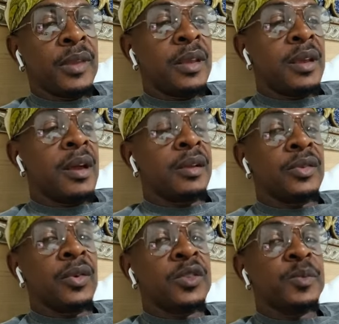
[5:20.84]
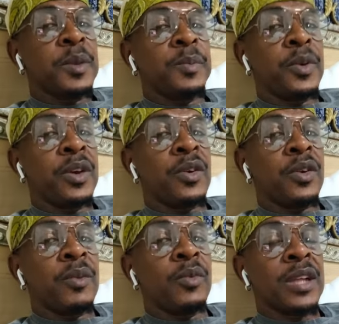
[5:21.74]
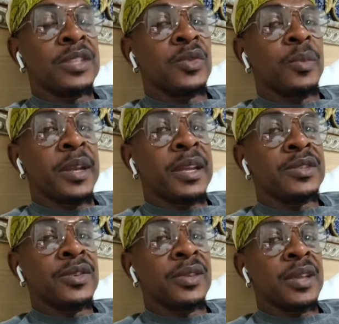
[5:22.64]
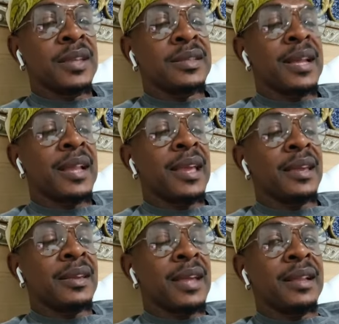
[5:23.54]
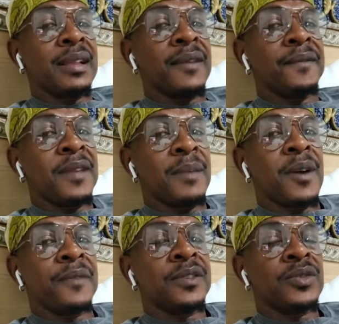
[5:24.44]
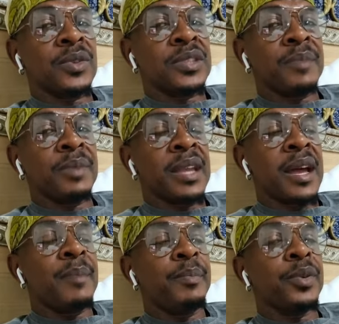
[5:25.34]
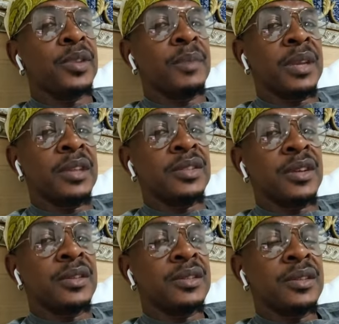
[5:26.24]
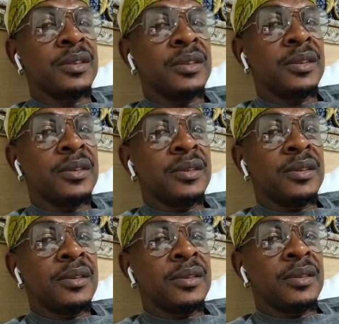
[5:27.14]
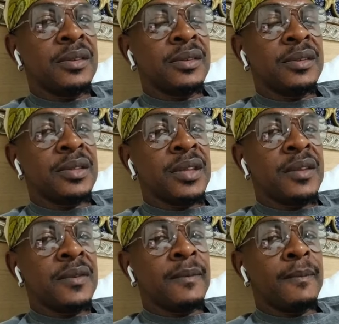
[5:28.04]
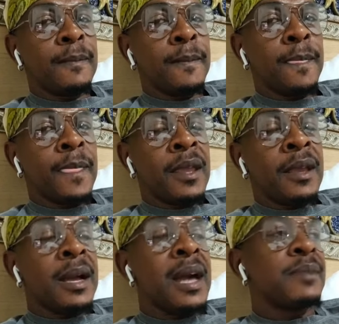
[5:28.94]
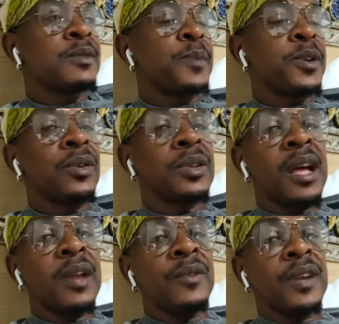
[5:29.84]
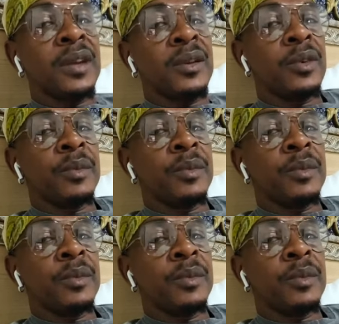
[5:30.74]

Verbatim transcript: Those people who come come watch you on a Sunday. It's not like you can lift them off the social media and put them in your church. See? God spread out all over the globe.